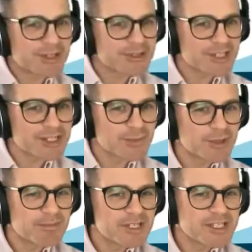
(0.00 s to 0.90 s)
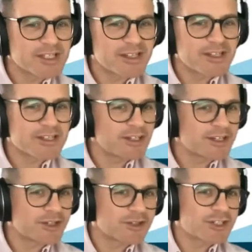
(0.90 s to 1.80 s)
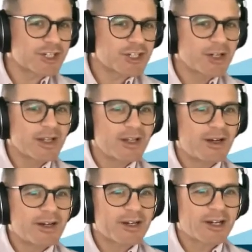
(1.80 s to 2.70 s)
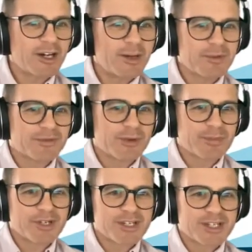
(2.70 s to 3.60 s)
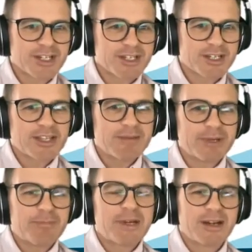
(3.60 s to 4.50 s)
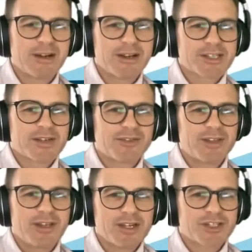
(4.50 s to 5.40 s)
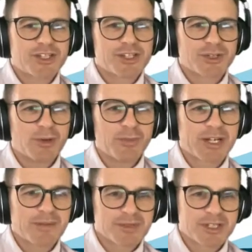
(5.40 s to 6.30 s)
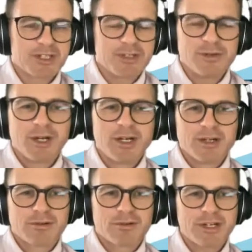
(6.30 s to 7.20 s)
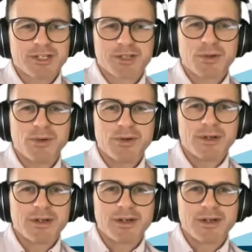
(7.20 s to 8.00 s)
who says, would a business that is in a traditionally high carbon footprint sector then be penalized if the ESG score becomes the new credit score?